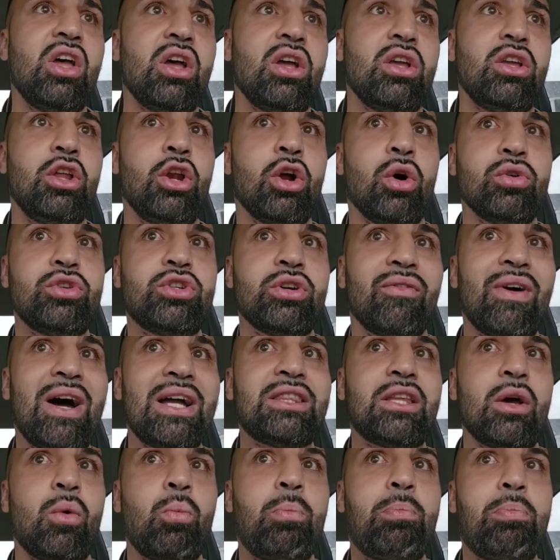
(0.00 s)
you know,
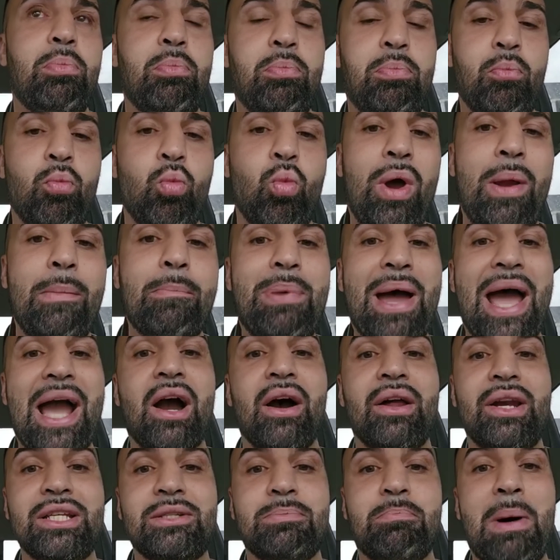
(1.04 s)
Gervonta went back
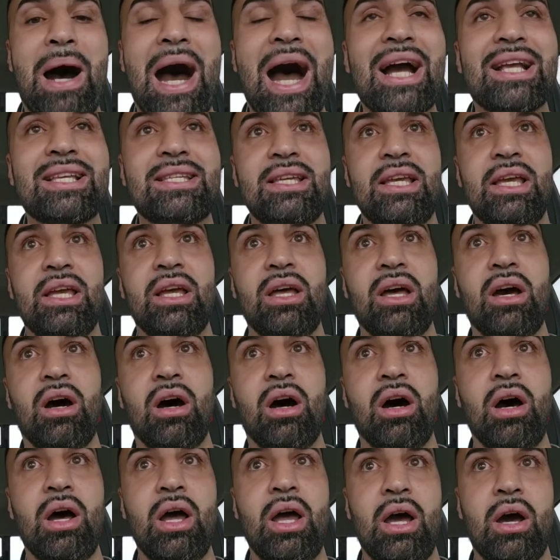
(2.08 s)
on his boxing,
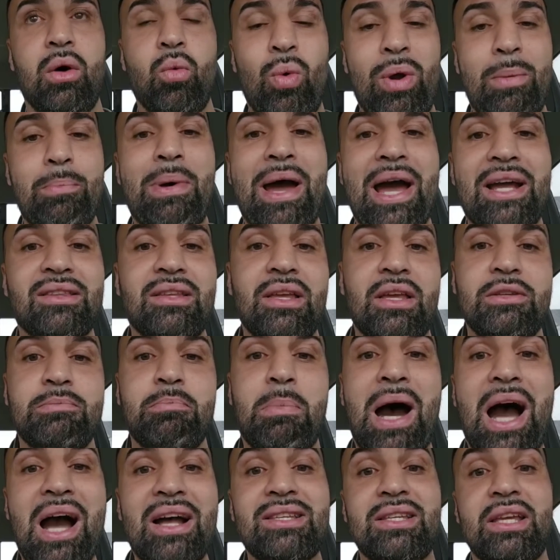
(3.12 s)
went back to his
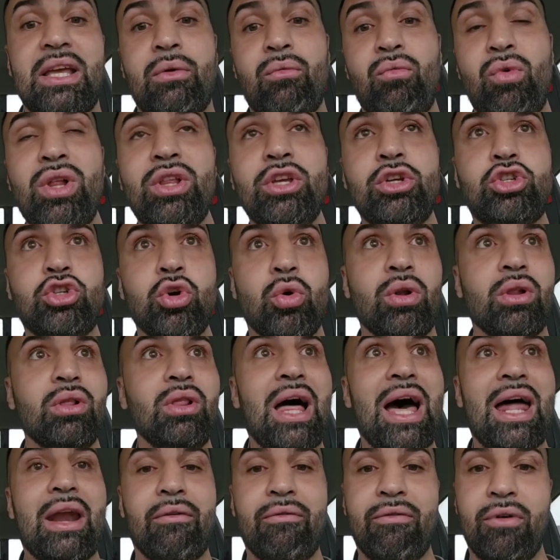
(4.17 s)
boxing, and really showed a
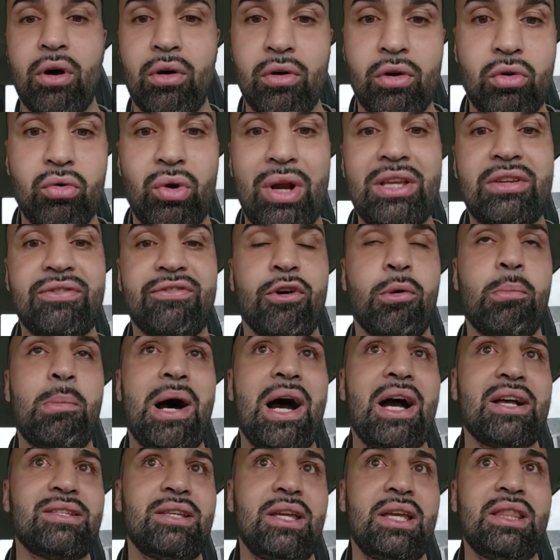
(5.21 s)
lot of graceful
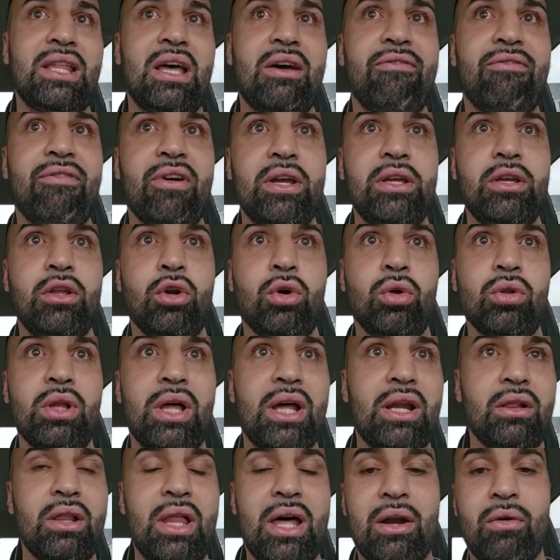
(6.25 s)
boxing in that fight. You know, a
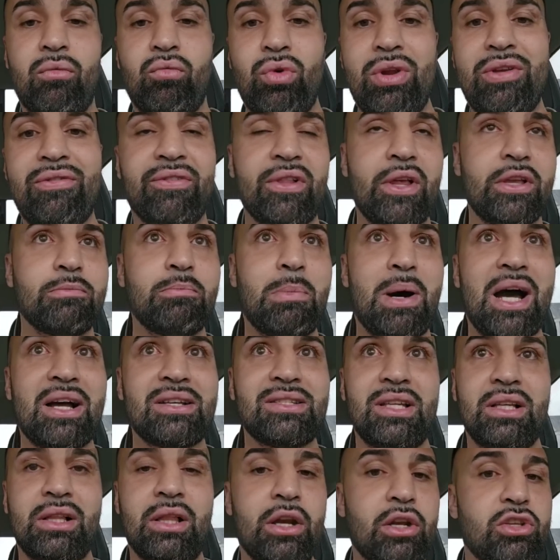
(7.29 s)
lot of reflex
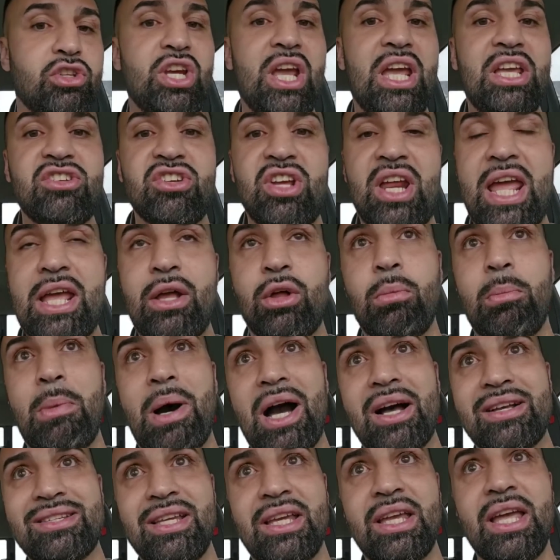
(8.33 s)
boxing, a lot of change of angle
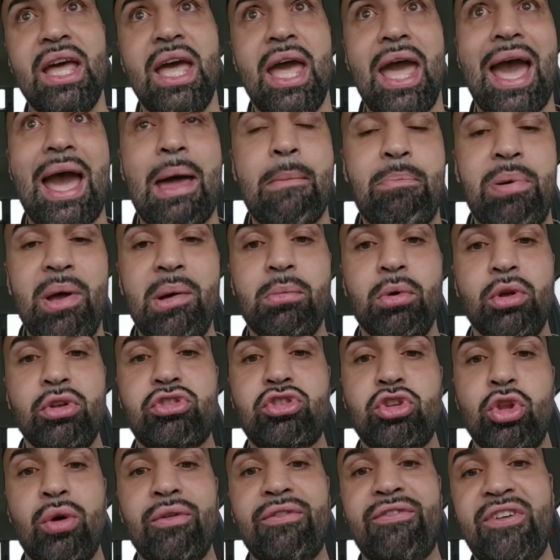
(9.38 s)
boxing, and Pitbull's
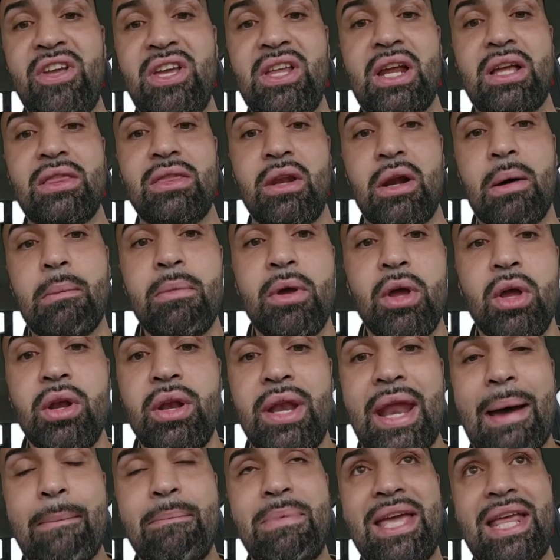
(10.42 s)
slow feet ended up
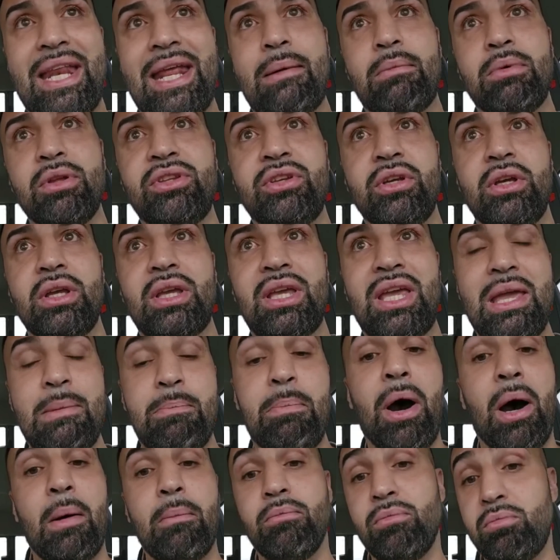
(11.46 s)
not being able to keep
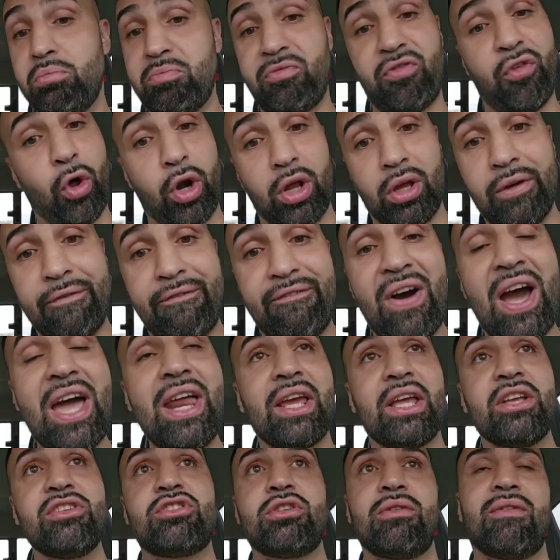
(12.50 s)
up. Fought a good fight
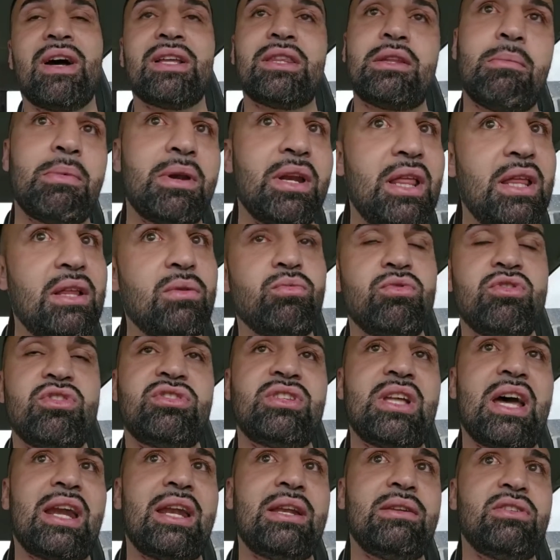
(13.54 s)
against Gervonta, but he was
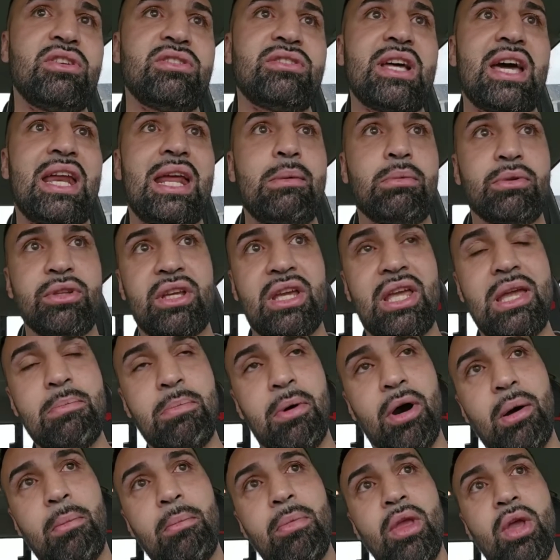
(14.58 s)
just not able to keep
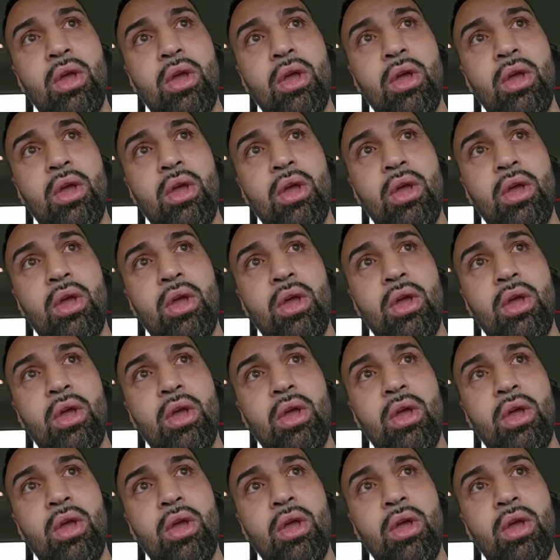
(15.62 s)
up.